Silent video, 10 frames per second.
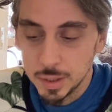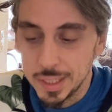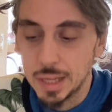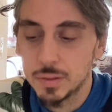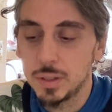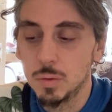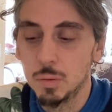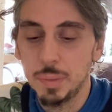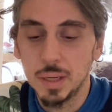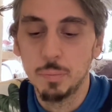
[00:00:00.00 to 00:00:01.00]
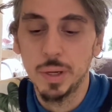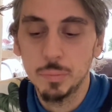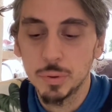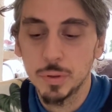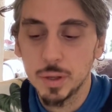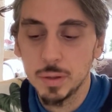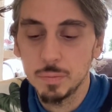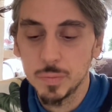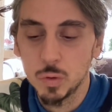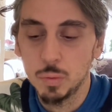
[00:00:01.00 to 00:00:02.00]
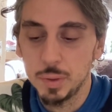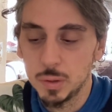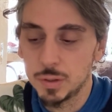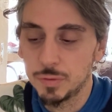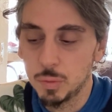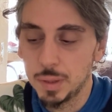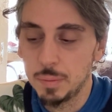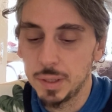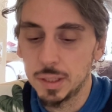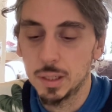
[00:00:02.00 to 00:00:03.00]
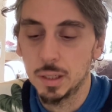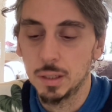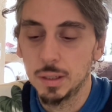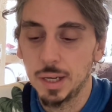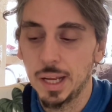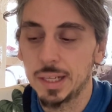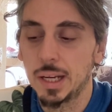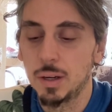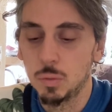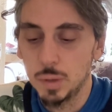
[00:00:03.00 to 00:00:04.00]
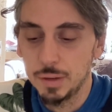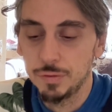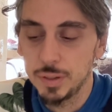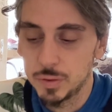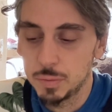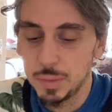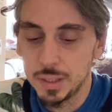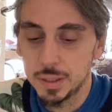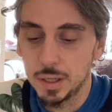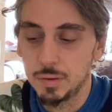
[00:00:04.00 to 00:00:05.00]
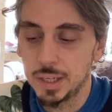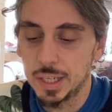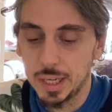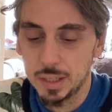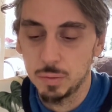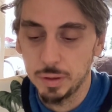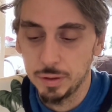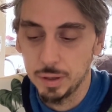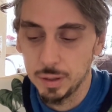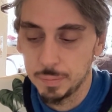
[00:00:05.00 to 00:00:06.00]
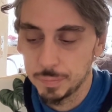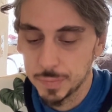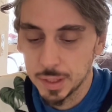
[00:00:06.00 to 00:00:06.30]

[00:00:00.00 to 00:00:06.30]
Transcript: Yes, you will be a big brother to a beautiful baby girl, and I cannot wait for you to meet her and connect with her.